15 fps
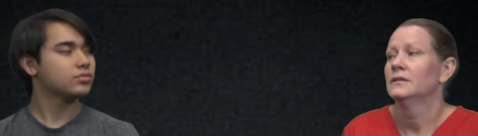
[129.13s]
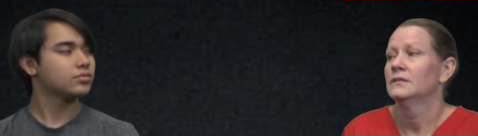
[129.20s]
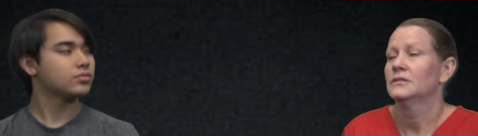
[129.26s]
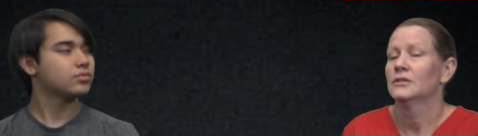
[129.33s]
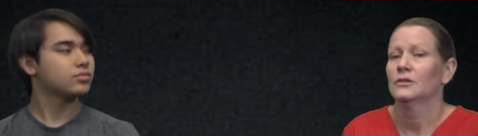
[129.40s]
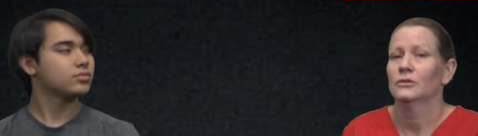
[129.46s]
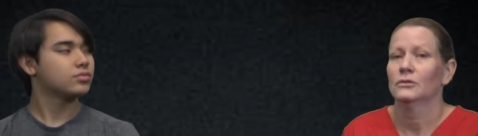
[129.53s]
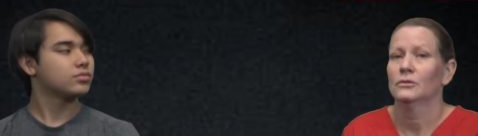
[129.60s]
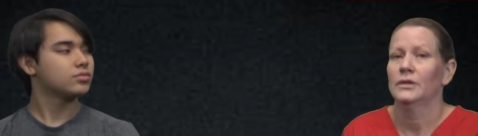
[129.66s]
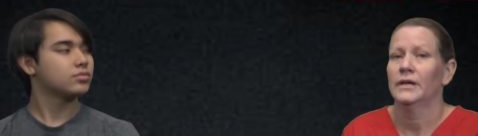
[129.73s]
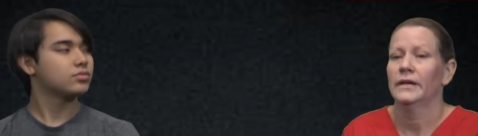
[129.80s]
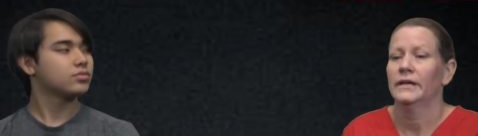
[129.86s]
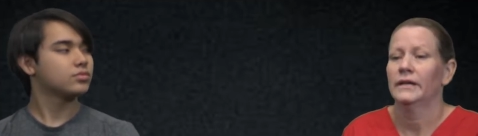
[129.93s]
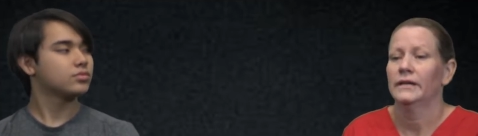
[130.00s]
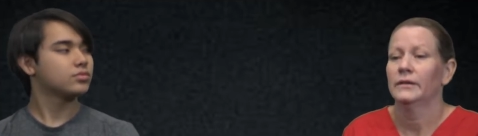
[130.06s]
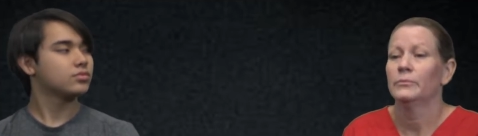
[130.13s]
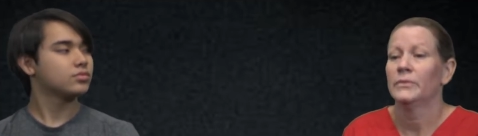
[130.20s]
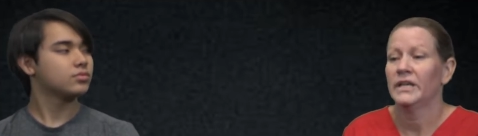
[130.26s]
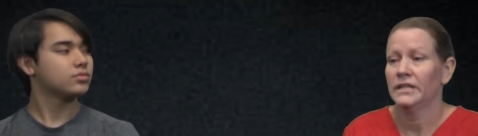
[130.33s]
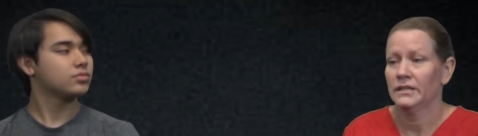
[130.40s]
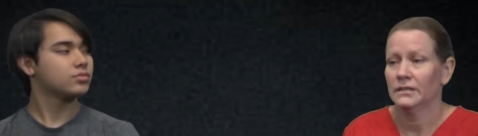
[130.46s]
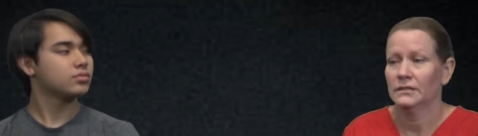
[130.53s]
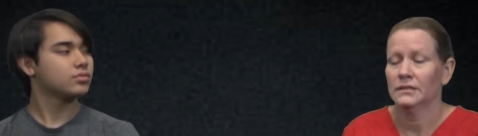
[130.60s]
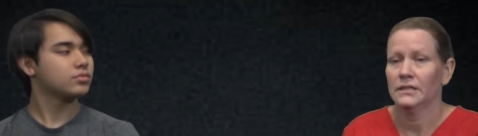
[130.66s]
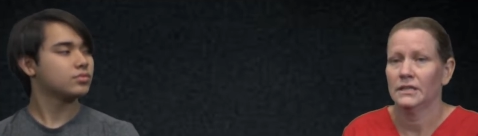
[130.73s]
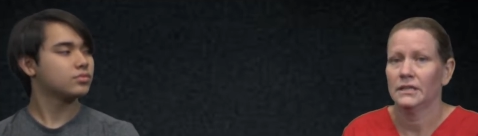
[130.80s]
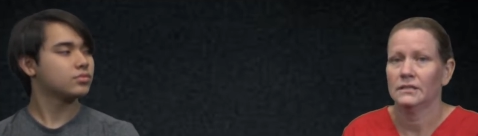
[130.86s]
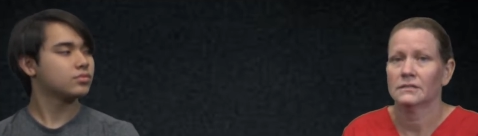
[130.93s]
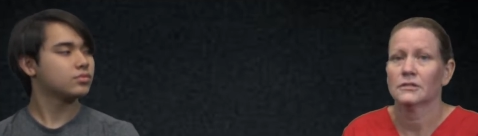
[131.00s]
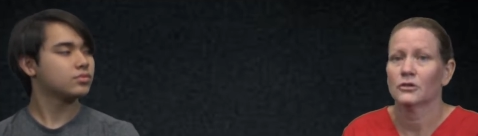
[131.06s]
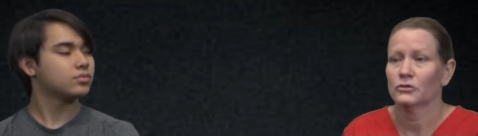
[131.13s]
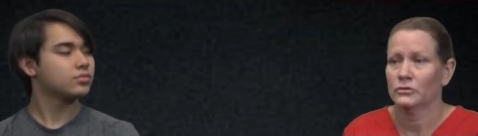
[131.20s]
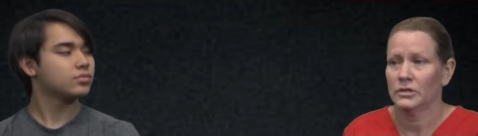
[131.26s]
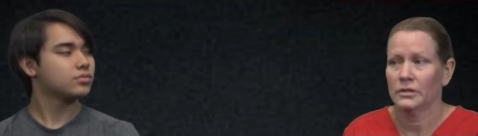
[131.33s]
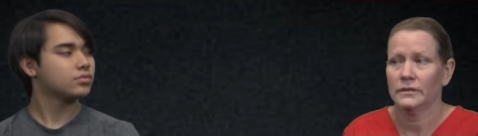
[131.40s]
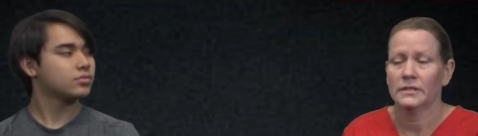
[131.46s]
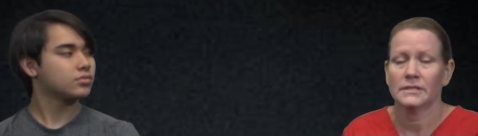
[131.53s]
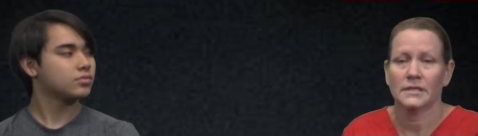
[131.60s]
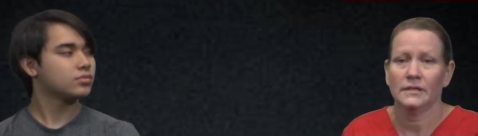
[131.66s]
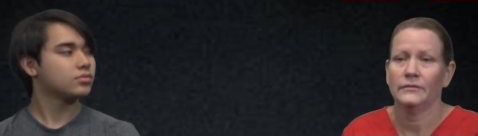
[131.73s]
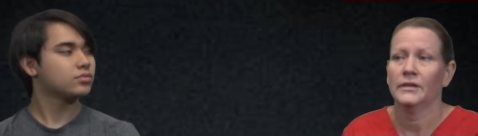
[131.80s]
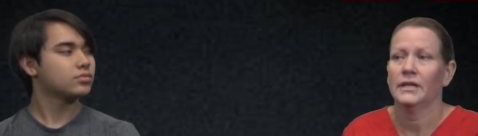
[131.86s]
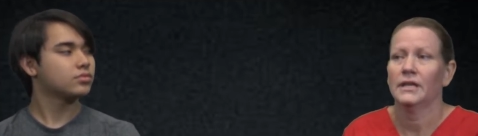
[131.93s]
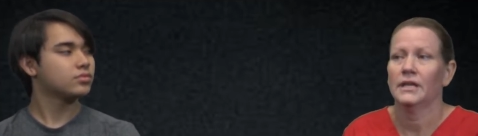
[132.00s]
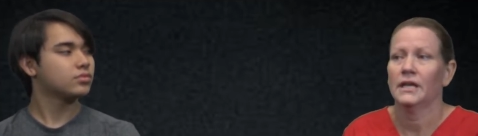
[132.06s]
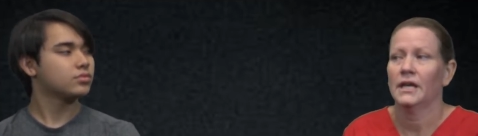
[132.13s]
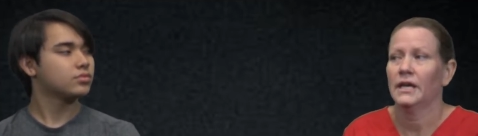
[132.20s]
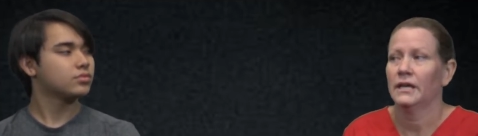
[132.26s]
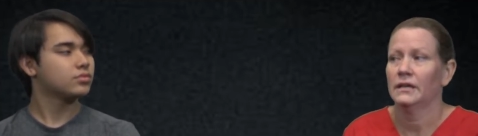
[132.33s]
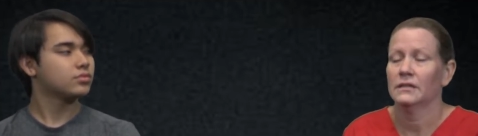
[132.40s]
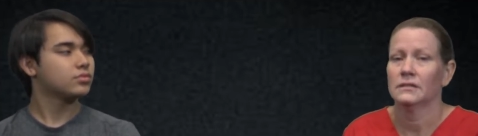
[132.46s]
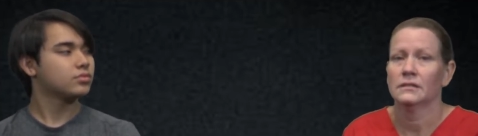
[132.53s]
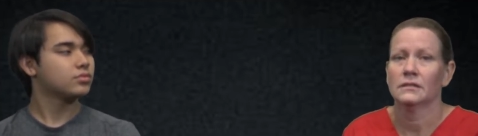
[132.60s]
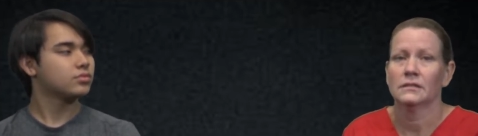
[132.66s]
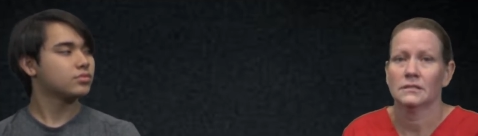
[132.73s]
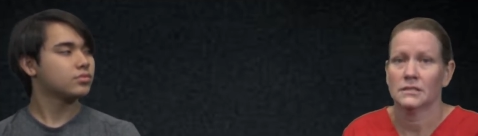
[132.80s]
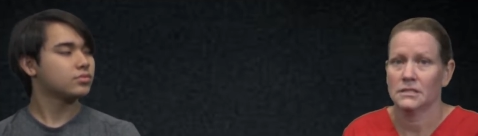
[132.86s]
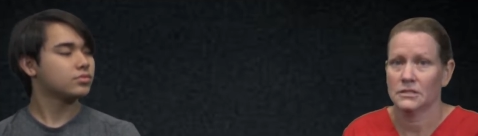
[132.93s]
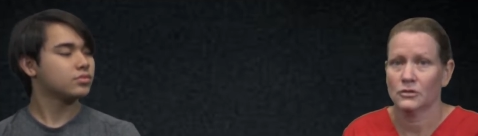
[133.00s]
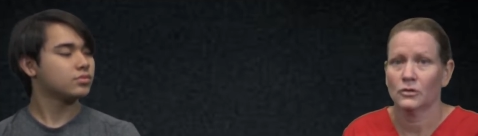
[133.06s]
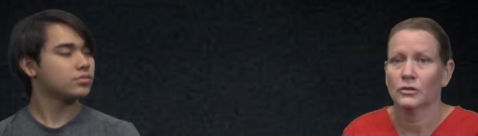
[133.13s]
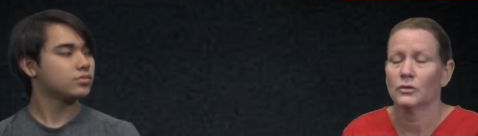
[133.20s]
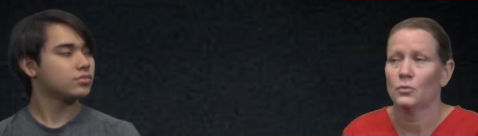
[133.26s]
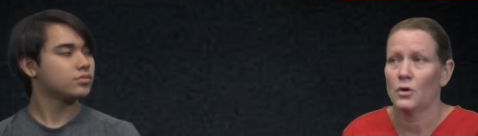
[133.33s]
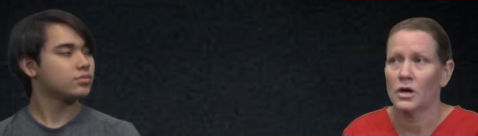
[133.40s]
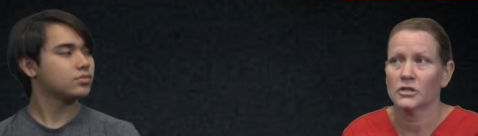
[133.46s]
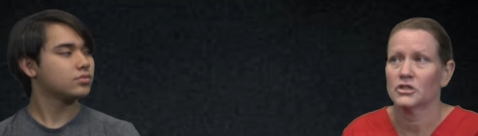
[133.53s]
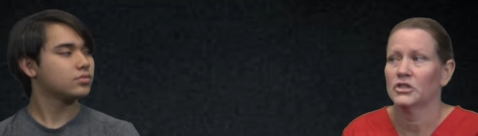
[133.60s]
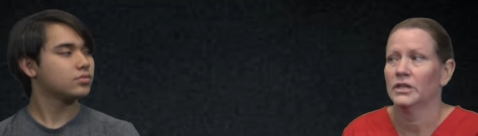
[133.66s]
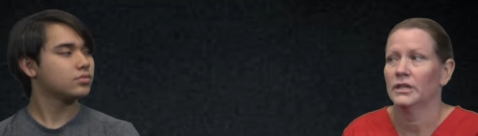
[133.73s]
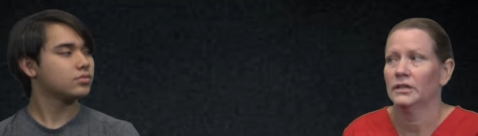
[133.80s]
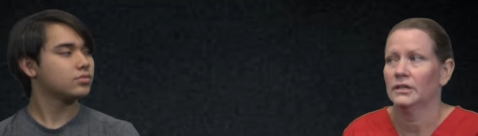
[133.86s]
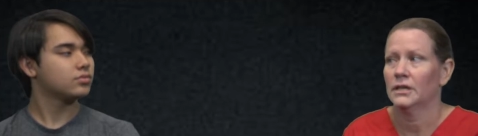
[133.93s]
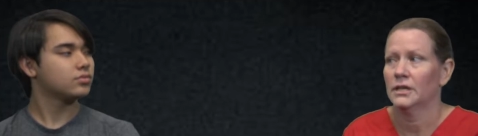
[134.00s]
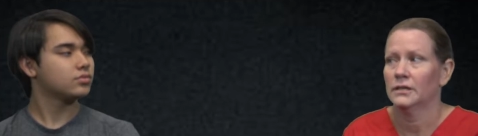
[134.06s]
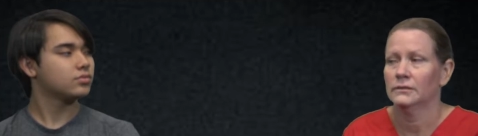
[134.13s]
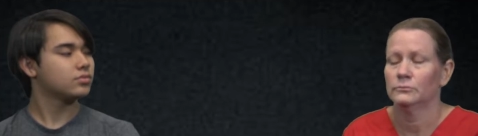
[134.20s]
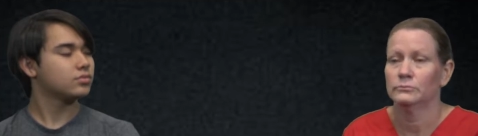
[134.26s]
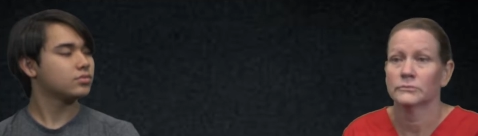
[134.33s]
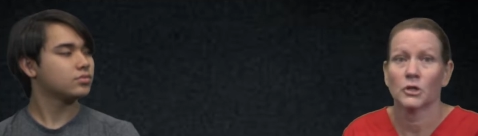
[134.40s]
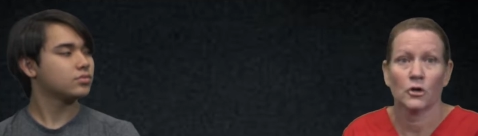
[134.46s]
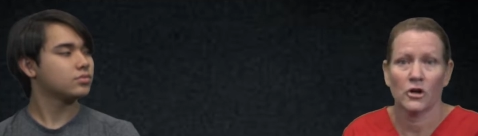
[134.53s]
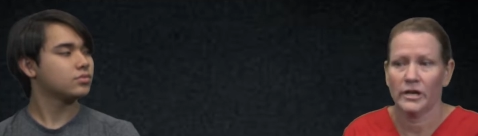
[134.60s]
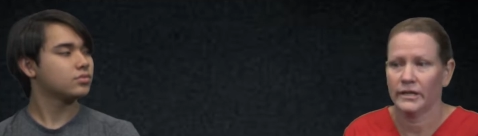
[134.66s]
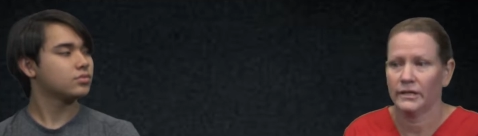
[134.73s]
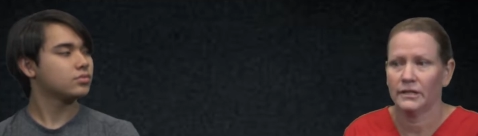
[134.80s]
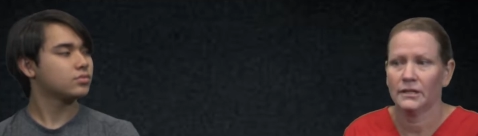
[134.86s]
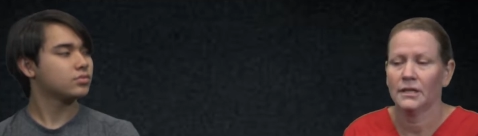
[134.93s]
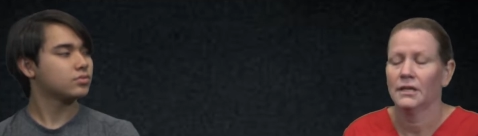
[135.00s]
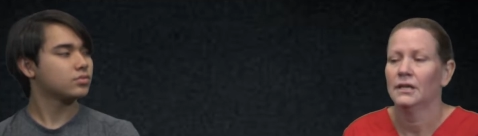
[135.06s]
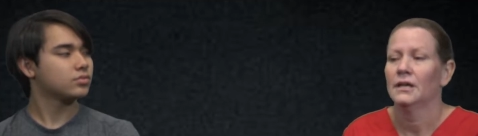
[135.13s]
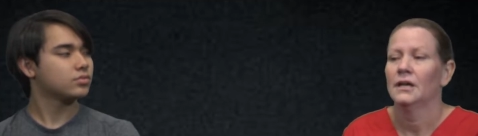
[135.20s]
Speaker 1: So I immediately turned on the TV and started watching, um, crying.